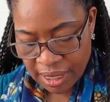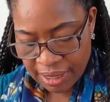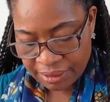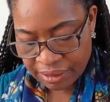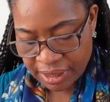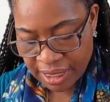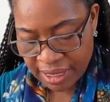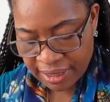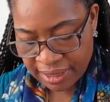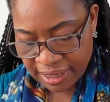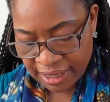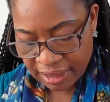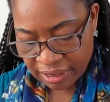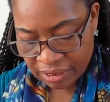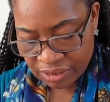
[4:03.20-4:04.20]
and their
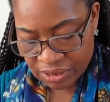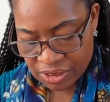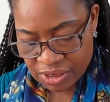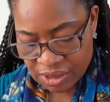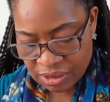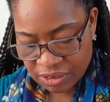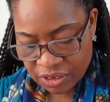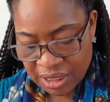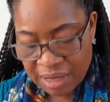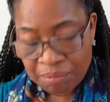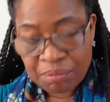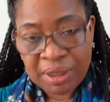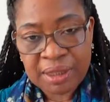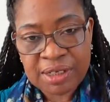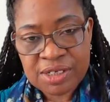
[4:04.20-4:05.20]
kings shall
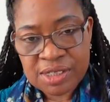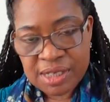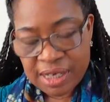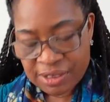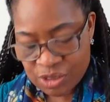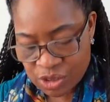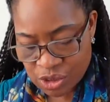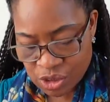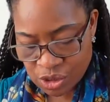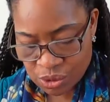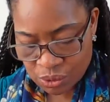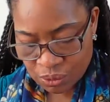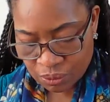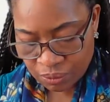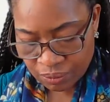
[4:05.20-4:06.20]
minister to
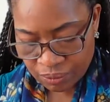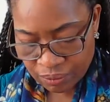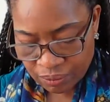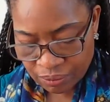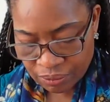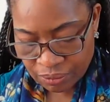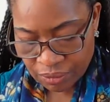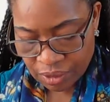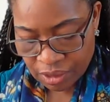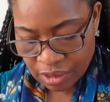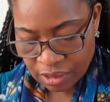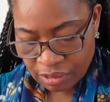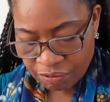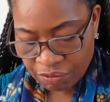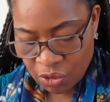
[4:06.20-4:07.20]
you.
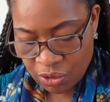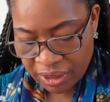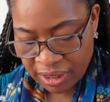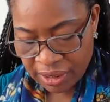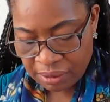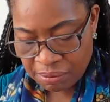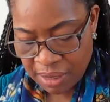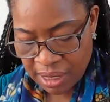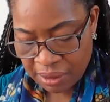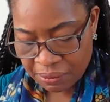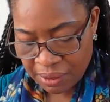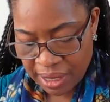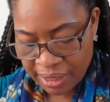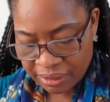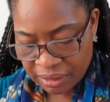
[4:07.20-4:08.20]
For in my
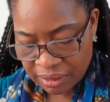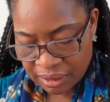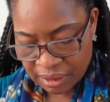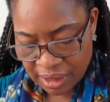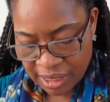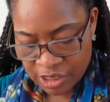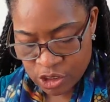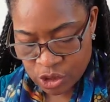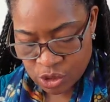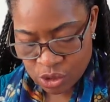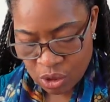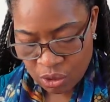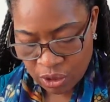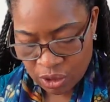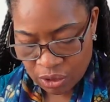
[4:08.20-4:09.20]
wrath I
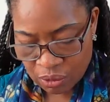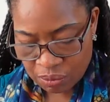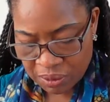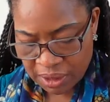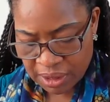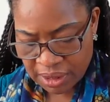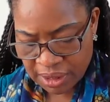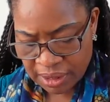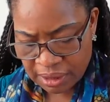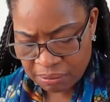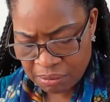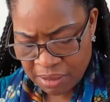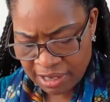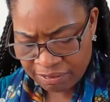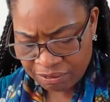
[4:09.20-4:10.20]
struck you, but
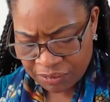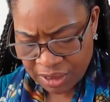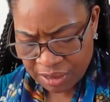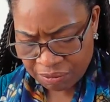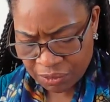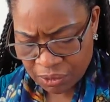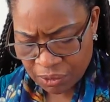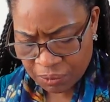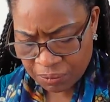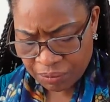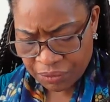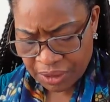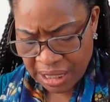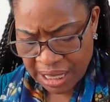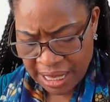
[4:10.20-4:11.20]
in my favor
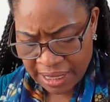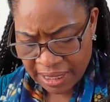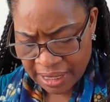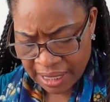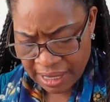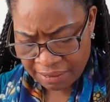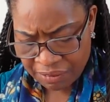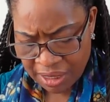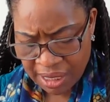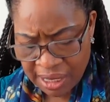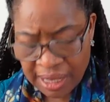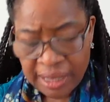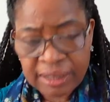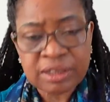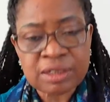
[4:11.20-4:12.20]
I have
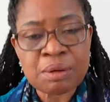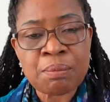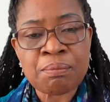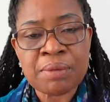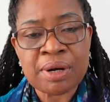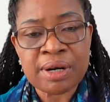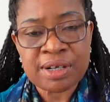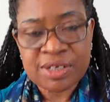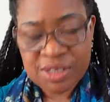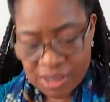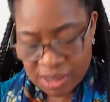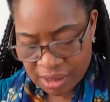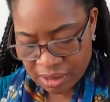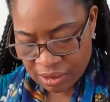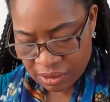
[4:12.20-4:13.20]
had
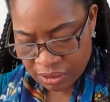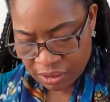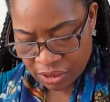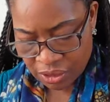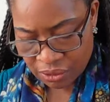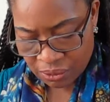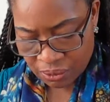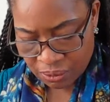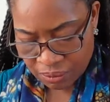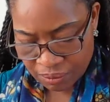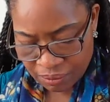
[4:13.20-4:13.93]
mercy on you.